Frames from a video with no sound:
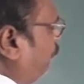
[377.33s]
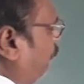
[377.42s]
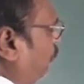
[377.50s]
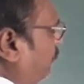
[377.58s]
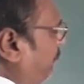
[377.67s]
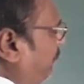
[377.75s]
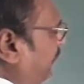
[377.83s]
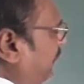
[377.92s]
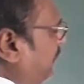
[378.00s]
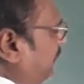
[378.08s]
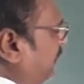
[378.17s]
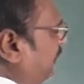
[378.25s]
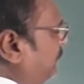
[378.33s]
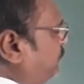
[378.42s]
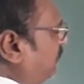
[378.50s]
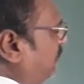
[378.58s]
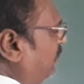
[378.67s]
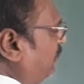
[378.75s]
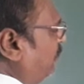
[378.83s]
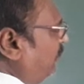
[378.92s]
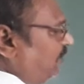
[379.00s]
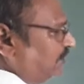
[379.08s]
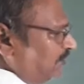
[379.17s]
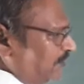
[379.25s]
4 pi epsilon
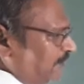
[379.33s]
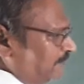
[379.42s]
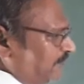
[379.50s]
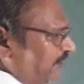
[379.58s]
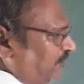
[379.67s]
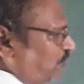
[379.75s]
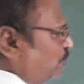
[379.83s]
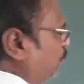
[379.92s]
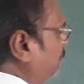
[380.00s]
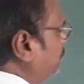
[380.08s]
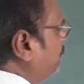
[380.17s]
naught into